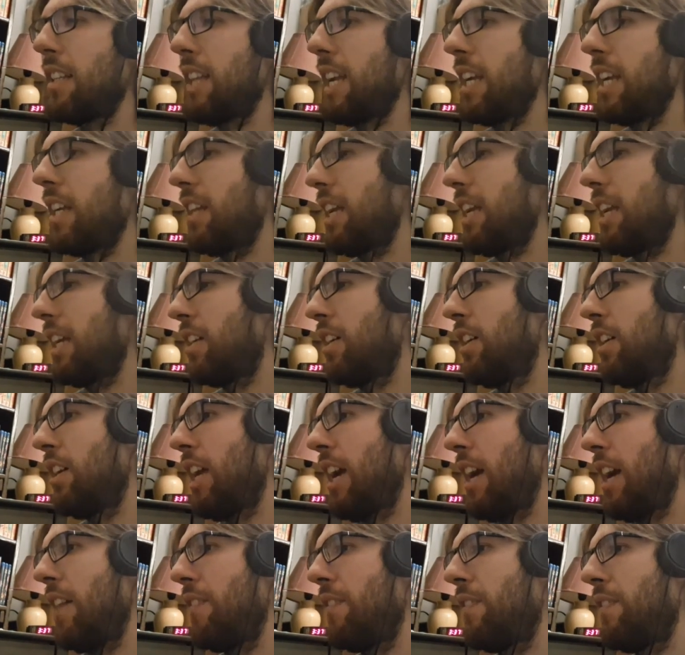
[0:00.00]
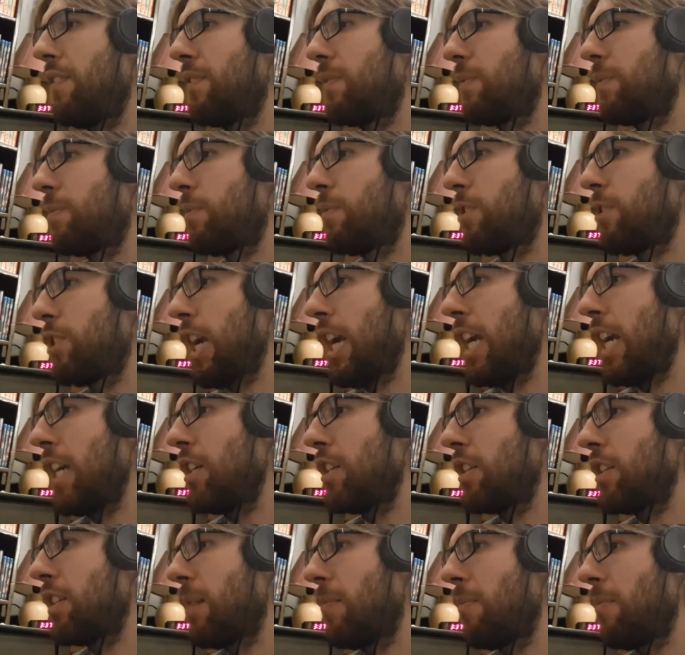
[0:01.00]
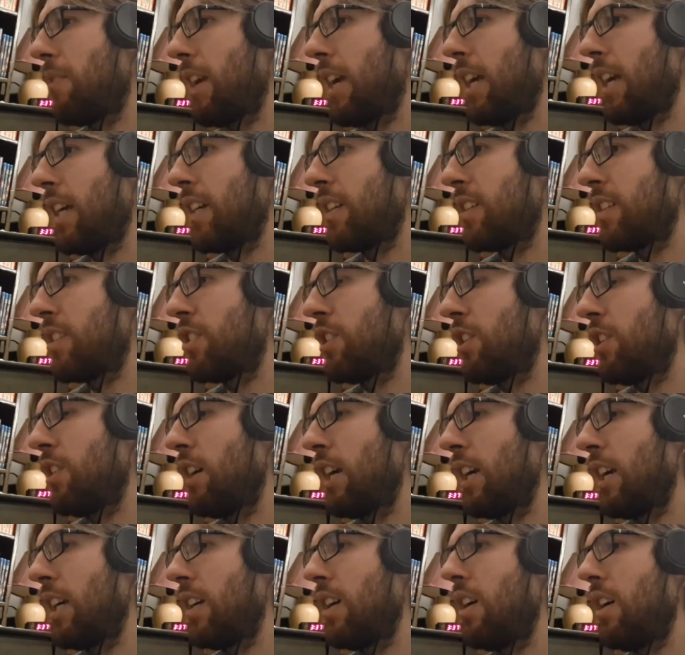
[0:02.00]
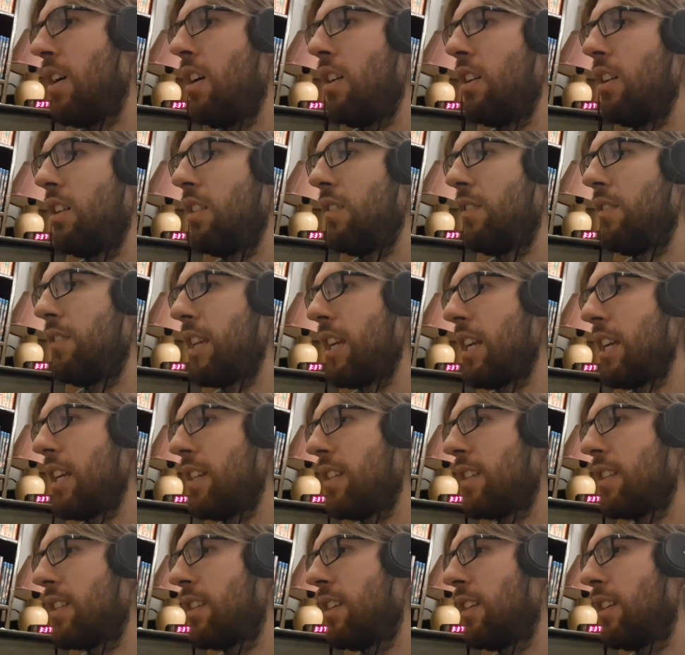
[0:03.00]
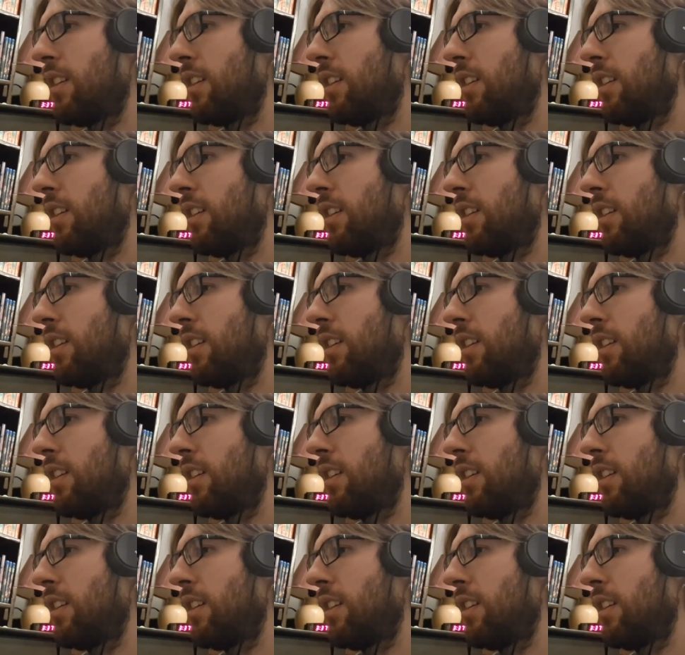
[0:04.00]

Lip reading: They could have changed some things during all of these.